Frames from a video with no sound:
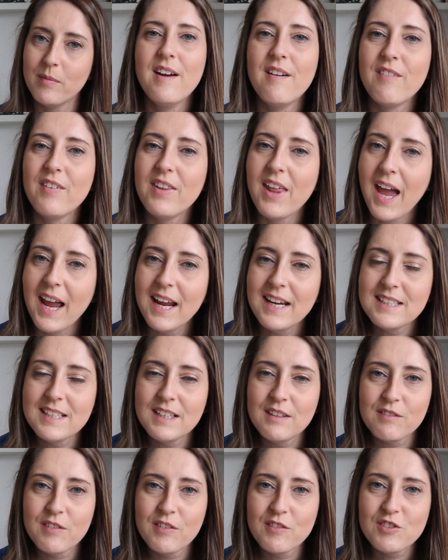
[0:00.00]
For the
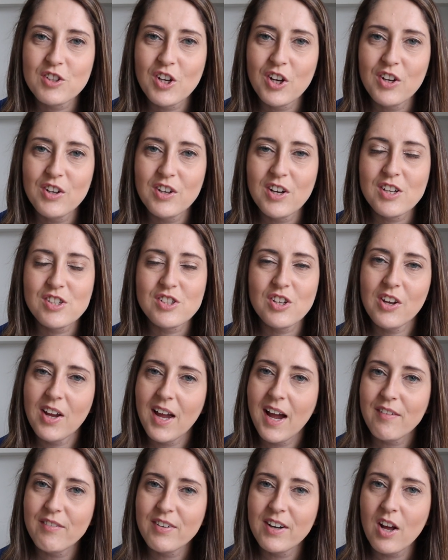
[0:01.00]
18th of June, do you
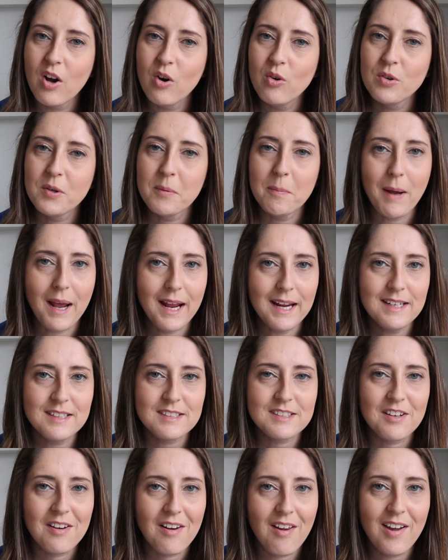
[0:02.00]
have any old
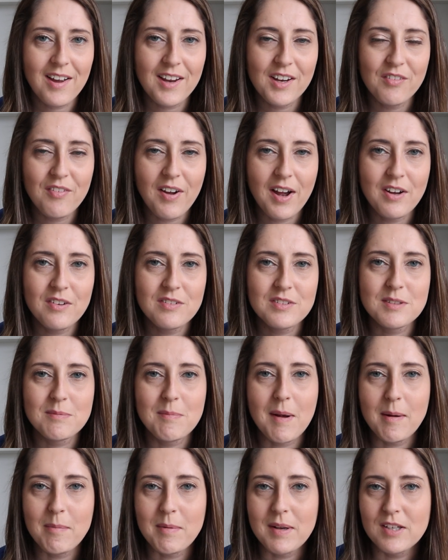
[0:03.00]
paint lying around,
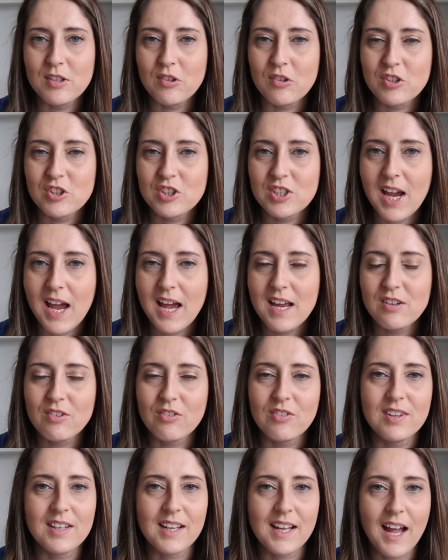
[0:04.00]
maybe in your shed or
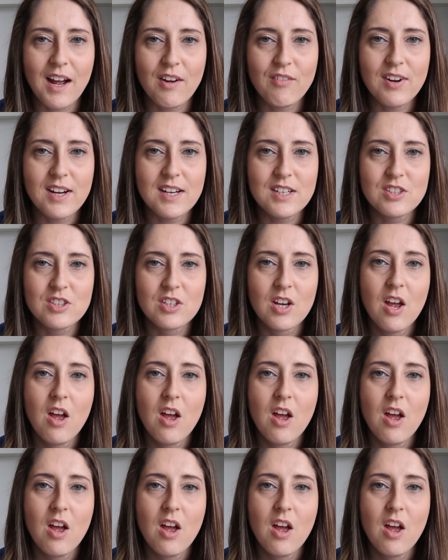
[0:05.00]
in the garage?